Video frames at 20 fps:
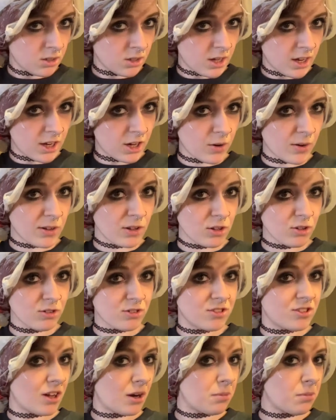I know I look
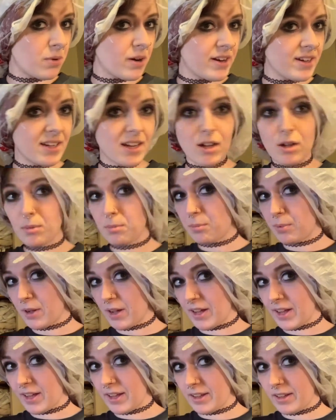dumb right now,
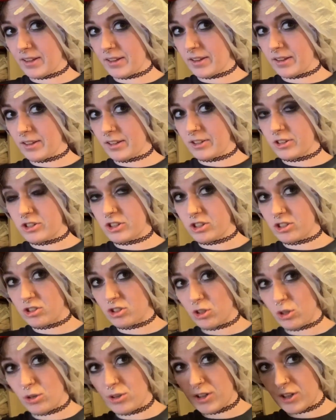but it's just
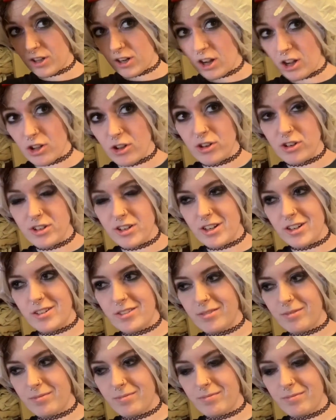so the color didn't